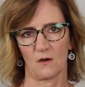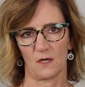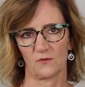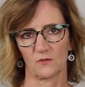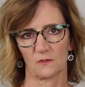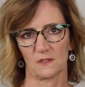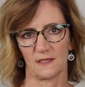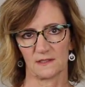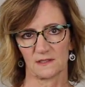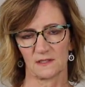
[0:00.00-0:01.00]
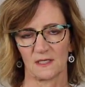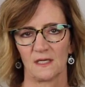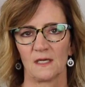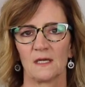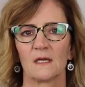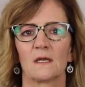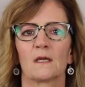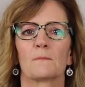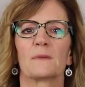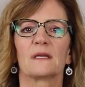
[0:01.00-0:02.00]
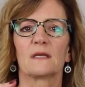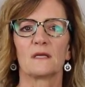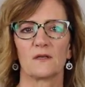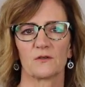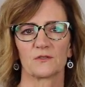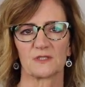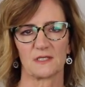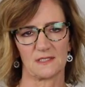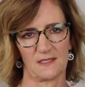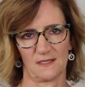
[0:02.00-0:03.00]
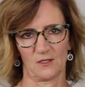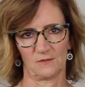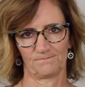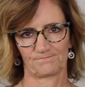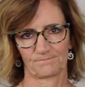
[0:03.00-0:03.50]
on your list. But here's the deal.